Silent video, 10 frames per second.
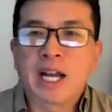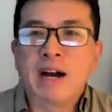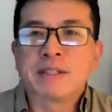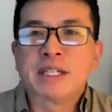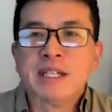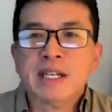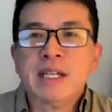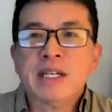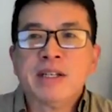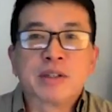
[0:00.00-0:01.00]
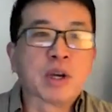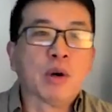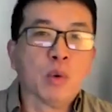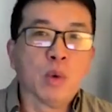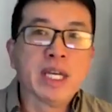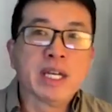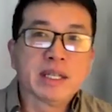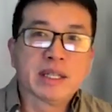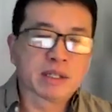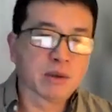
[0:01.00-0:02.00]
out. So
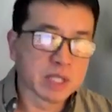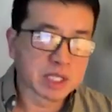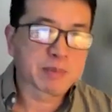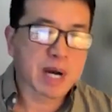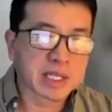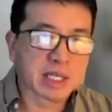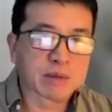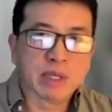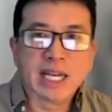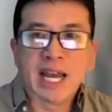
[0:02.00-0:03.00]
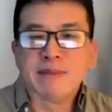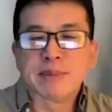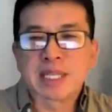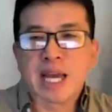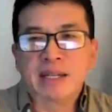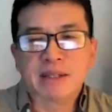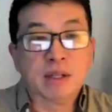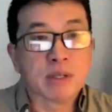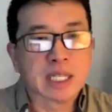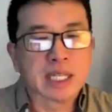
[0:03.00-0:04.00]
this project really aims at
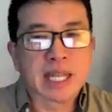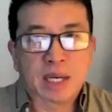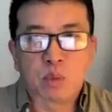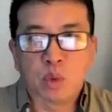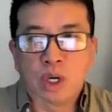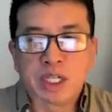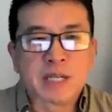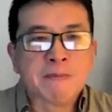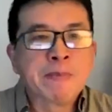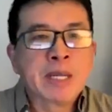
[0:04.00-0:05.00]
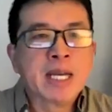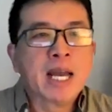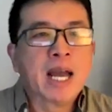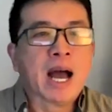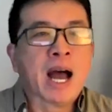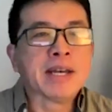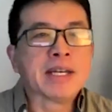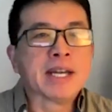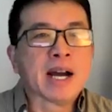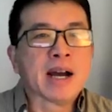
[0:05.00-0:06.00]
using that wood, and
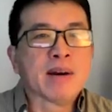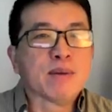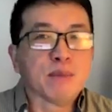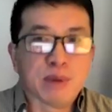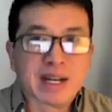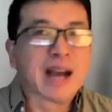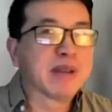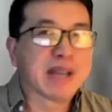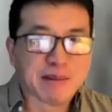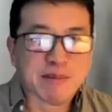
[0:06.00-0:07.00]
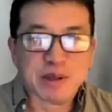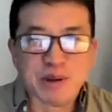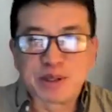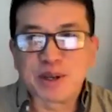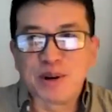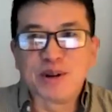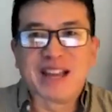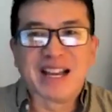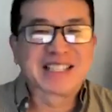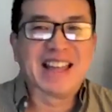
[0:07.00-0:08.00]
we're not being able to use all
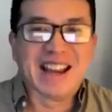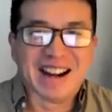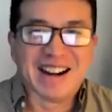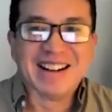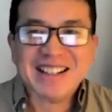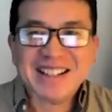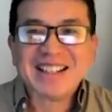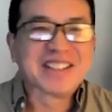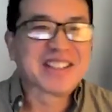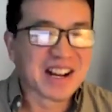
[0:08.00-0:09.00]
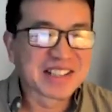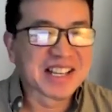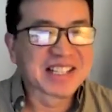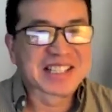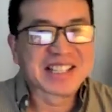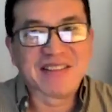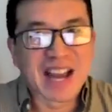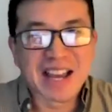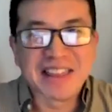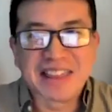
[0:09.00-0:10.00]
that's there. Xiang says they have
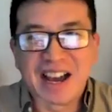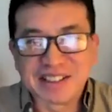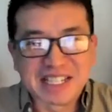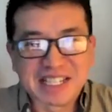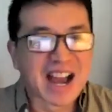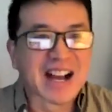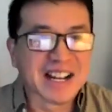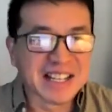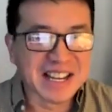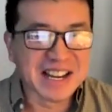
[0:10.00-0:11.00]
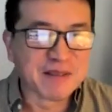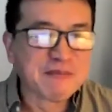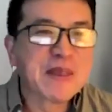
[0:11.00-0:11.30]
9,000 tons a year.